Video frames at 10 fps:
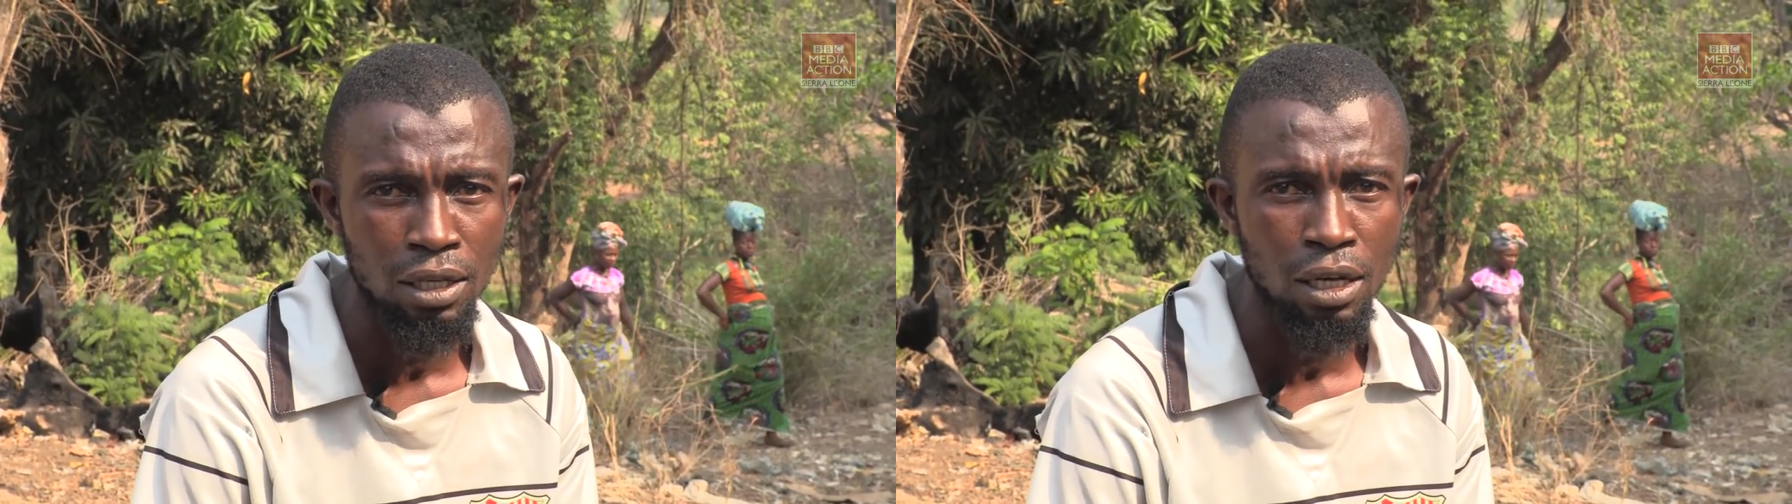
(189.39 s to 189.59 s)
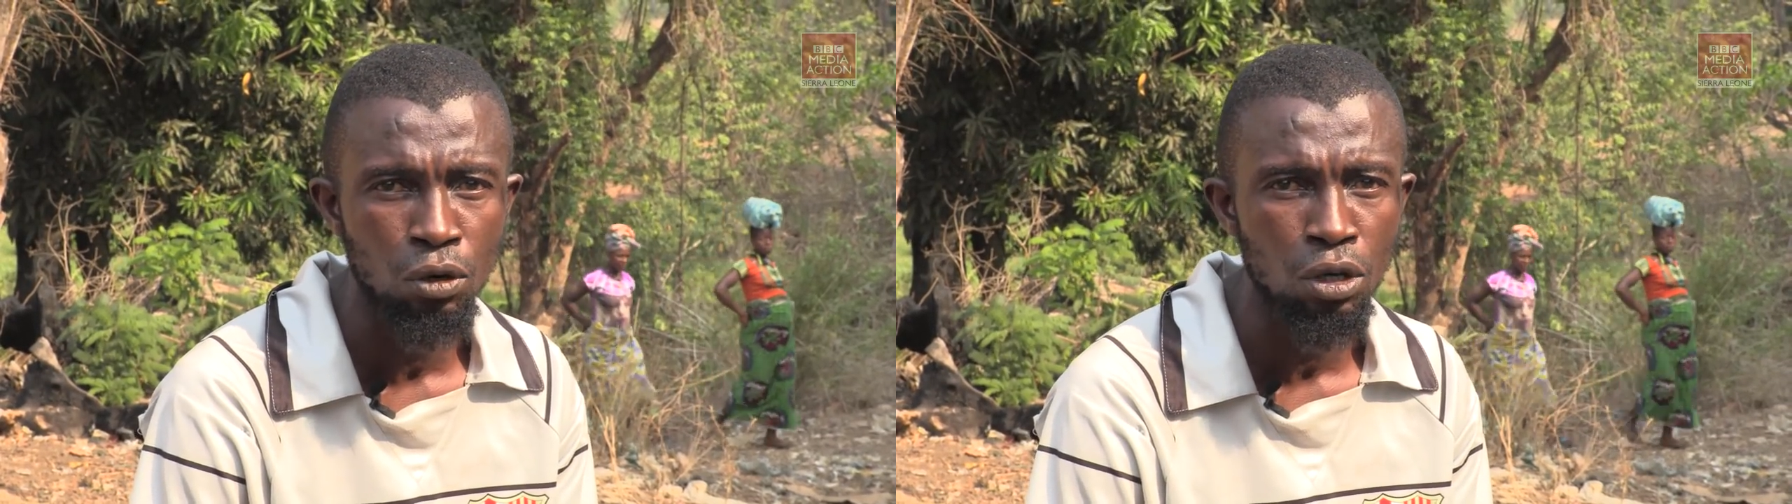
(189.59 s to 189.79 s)

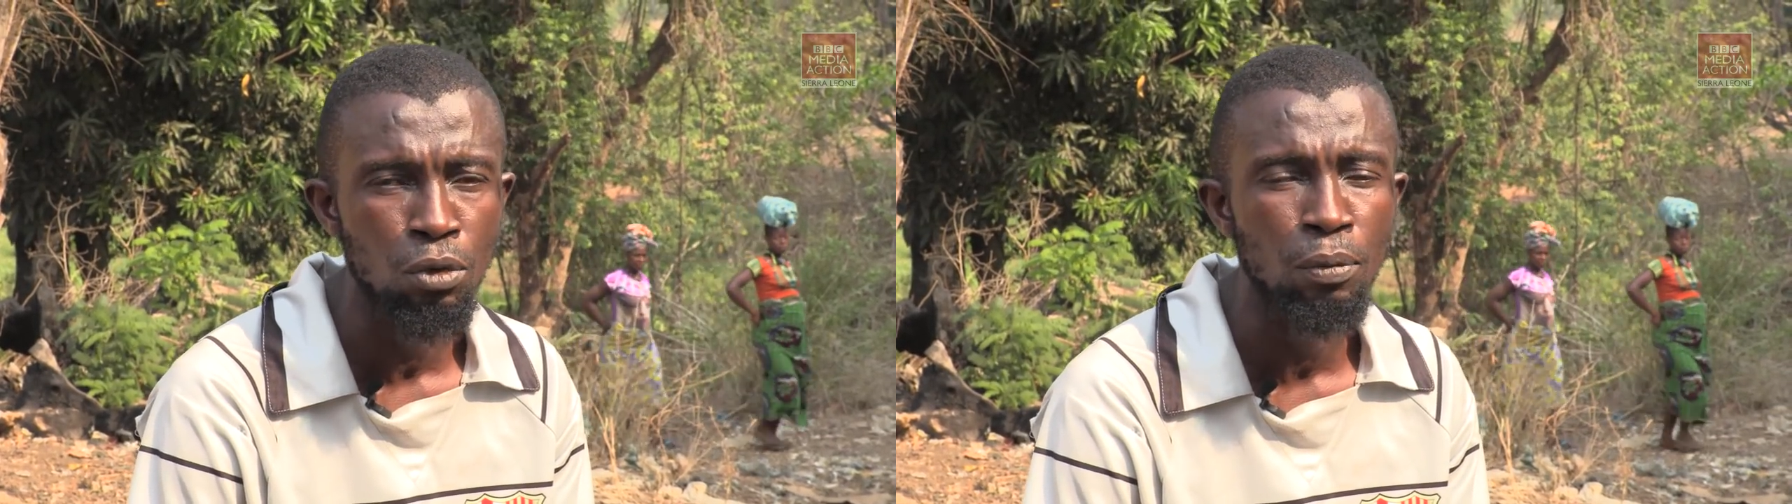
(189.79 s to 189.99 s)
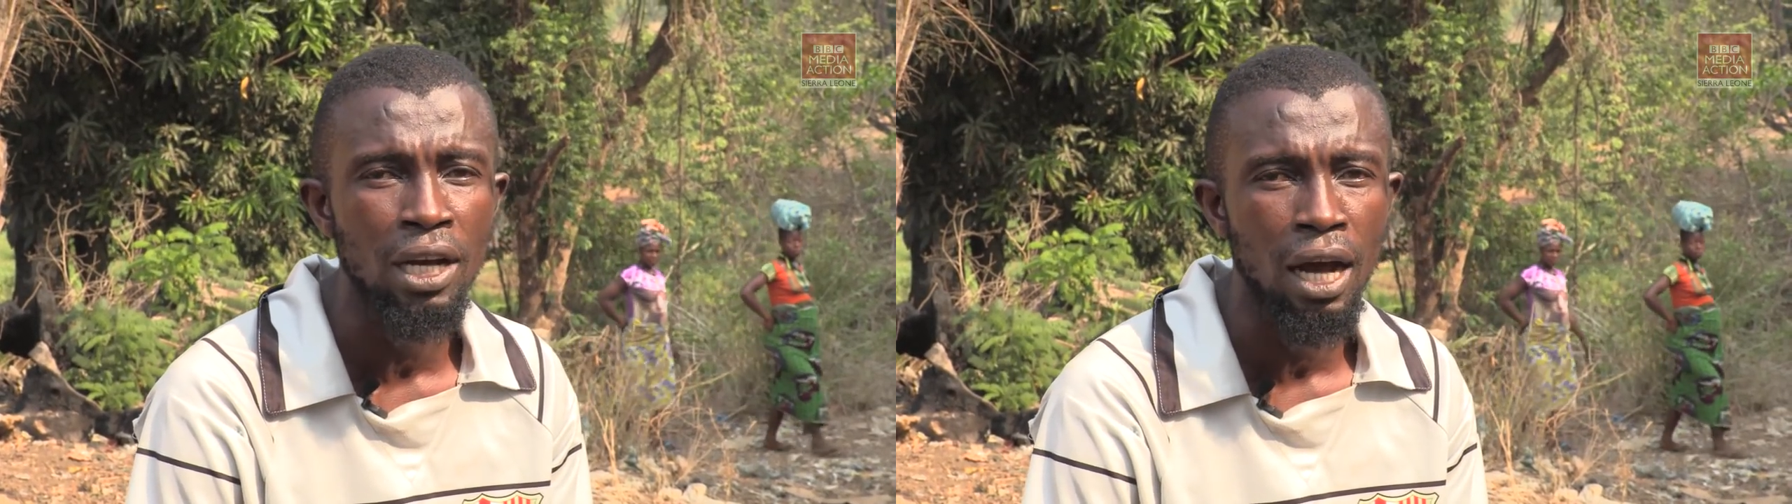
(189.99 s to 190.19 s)
they know it
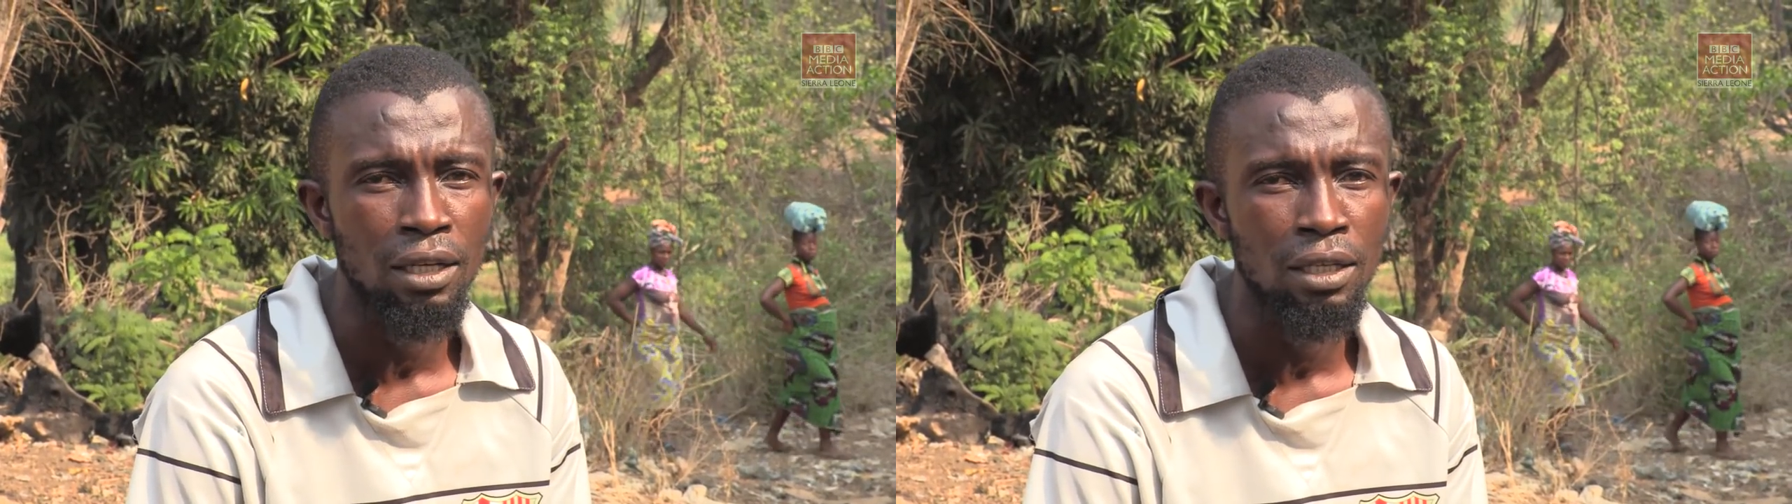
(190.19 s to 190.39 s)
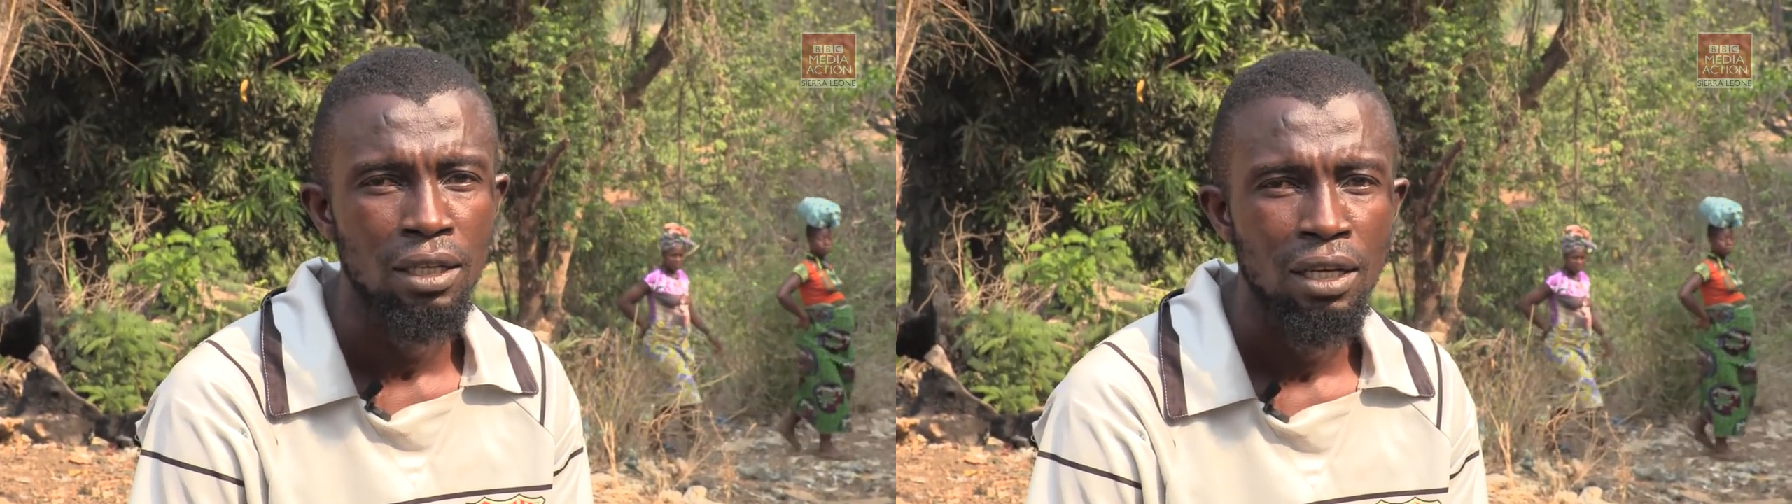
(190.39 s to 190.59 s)
will make
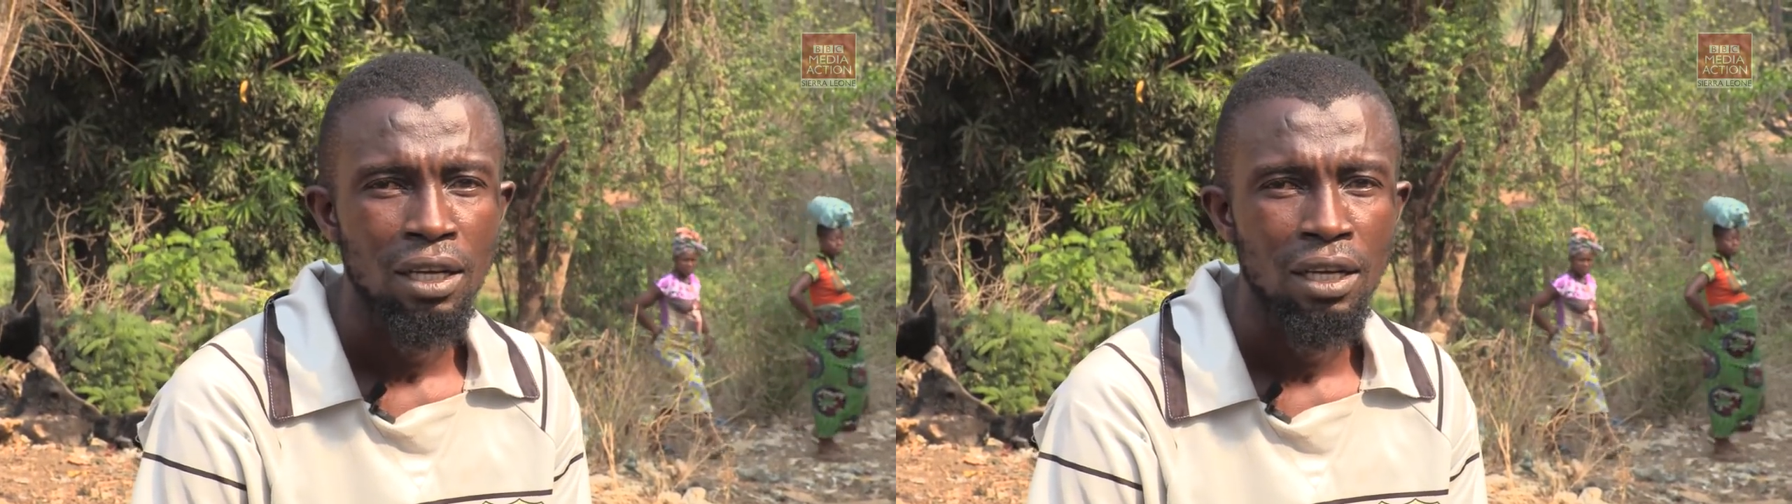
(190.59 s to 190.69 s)
candy.